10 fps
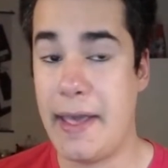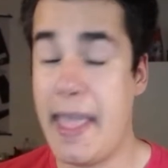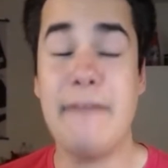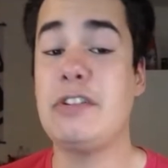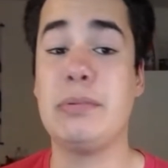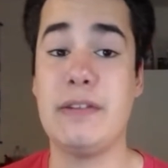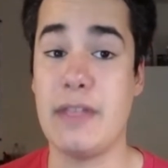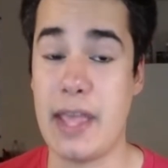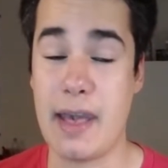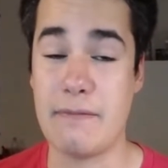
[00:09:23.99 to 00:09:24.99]
I have to believe
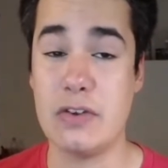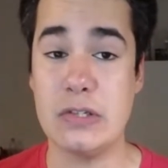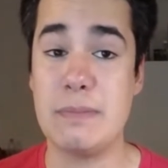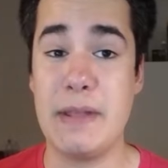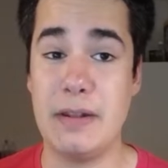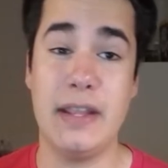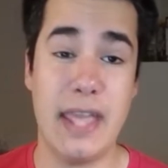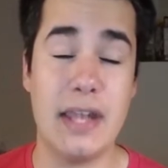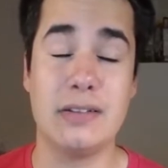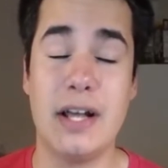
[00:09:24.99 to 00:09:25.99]
they have. There's been,
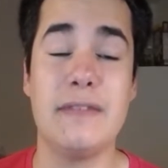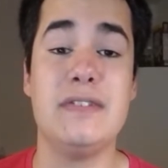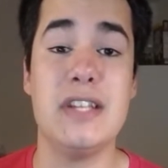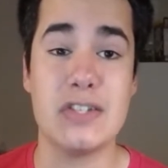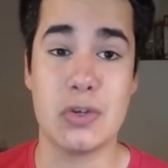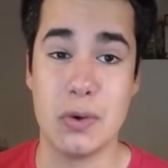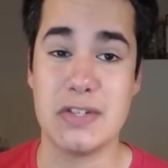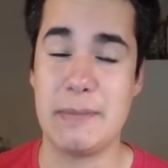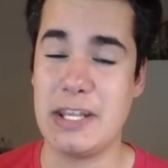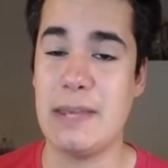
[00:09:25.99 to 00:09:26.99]
again, a lot of
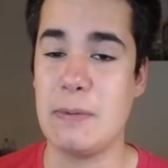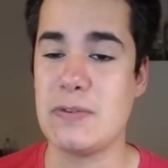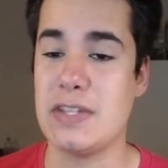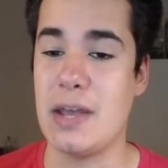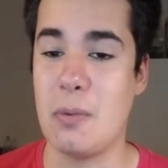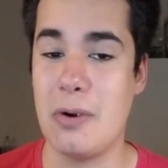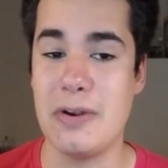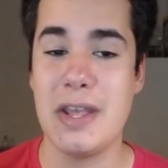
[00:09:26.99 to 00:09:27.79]
discourse, I'm going to keep using that word,